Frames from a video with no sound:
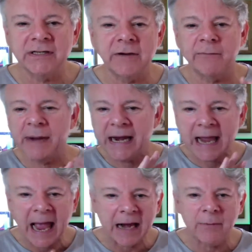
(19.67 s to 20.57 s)
There are
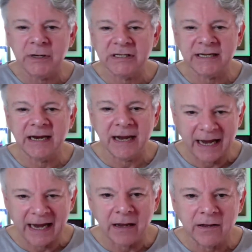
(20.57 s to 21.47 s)
many elements in
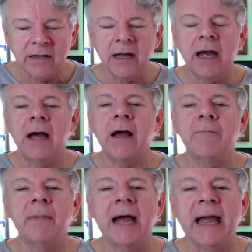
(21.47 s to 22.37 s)
here,
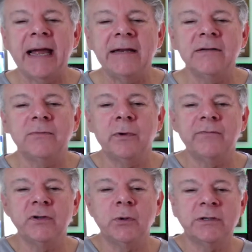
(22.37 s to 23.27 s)
and
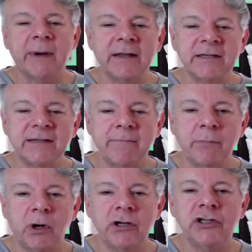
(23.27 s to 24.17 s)
we've talked about the
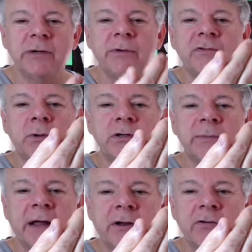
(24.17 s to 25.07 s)
symbology, we've talked
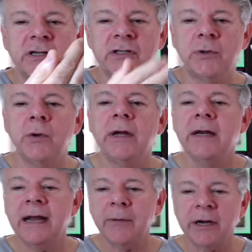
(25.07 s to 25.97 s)
about the crystal.
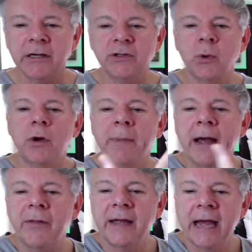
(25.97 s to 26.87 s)
Now we're going to talk
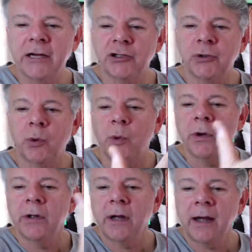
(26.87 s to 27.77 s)
about the actual
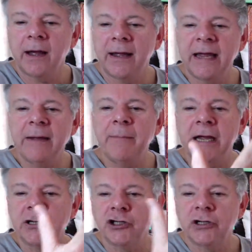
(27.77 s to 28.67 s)

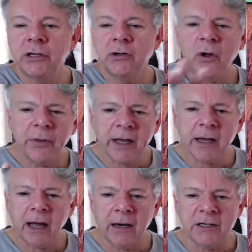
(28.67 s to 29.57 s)
image. Not the
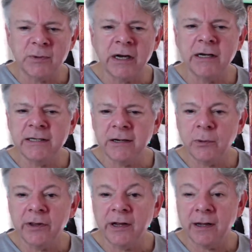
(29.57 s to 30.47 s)
colours. We're going to deal
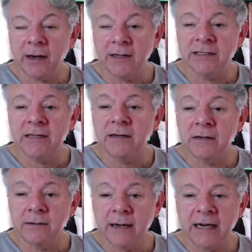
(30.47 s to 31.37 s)
with the colours in the
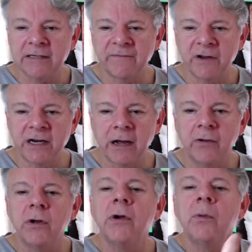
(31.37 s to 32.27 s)
next video.
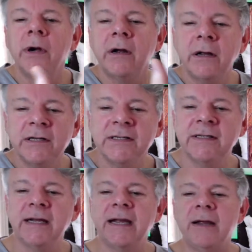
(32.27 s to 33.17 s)
We're going to
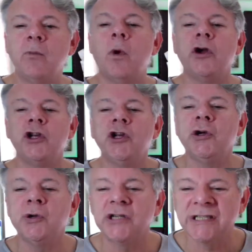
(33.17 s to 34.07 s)
see what
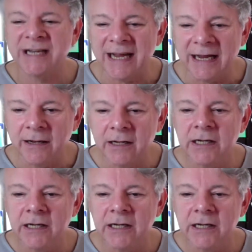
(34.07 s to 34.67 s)
you see.